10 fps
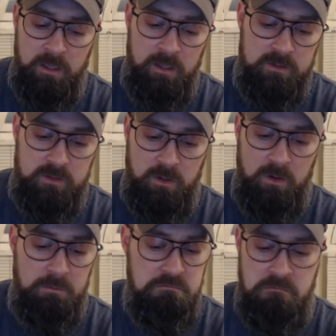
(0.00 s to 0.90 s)

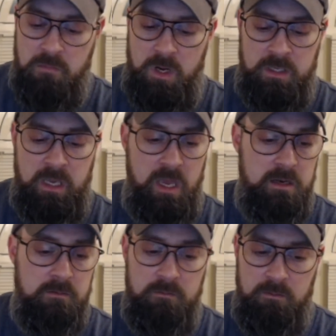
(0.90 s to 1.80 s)
So
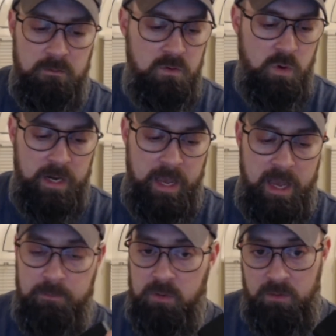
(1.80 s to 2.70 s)
again, quite
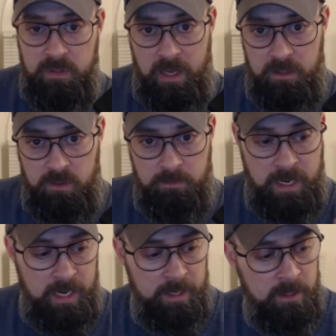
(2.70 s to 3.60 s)
happy with that little
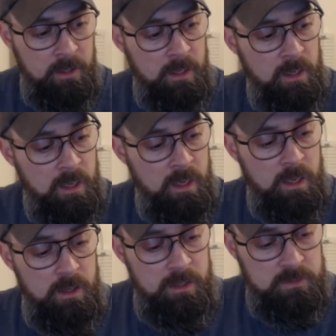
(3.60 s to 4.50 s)
mod.
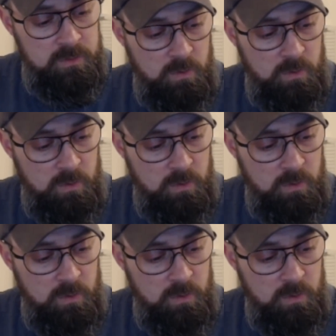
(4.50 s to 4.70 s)
So